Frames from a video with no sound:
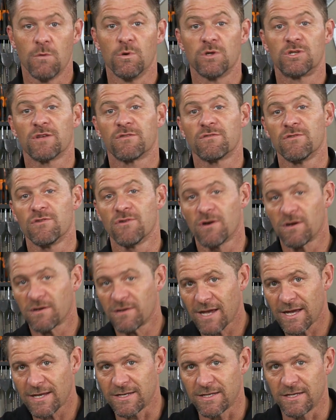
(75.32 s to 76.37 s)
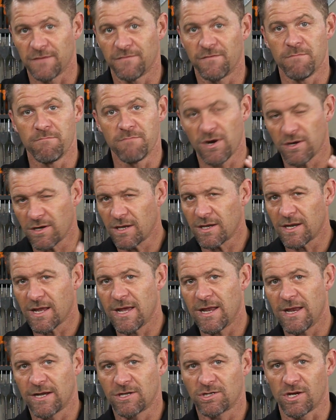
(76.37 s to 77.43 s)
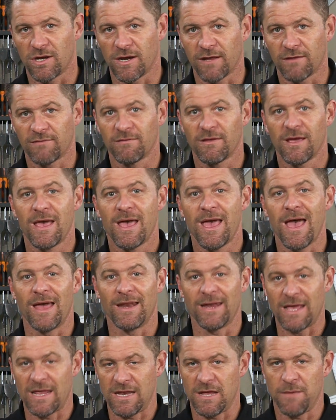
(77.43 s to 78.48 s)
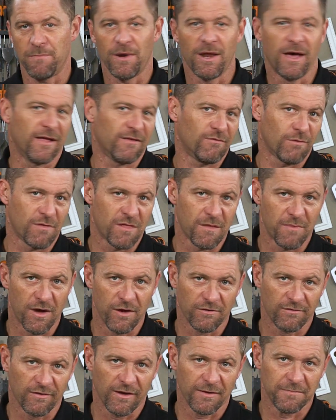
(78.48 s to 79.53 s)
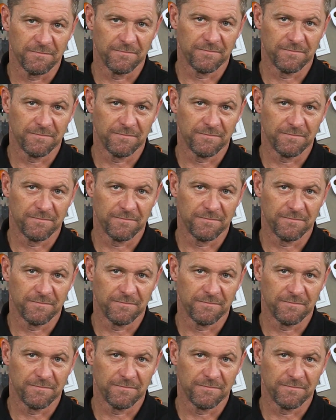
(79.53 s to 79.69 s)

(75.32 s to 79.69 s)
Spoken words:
which is not ideal for modern day electronics and any appliance with a motor.